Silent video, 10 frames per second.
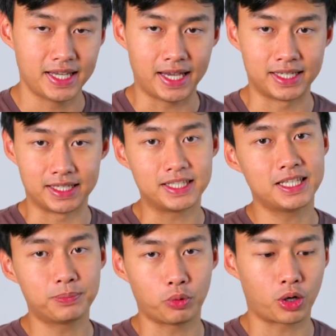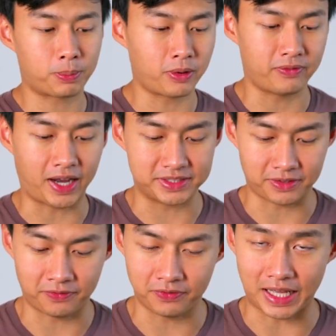And the knee board provides
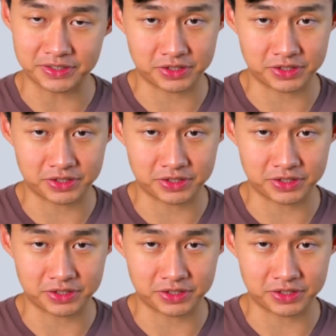a flat